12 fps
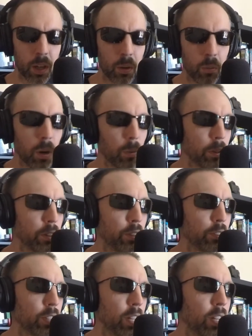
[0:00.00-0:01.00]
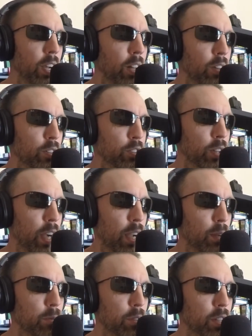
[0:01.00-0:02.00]
would you say the other
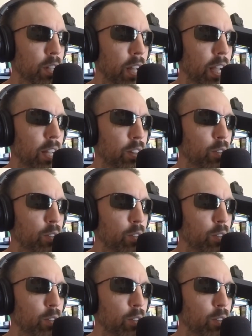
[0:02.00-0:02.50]
tribes hate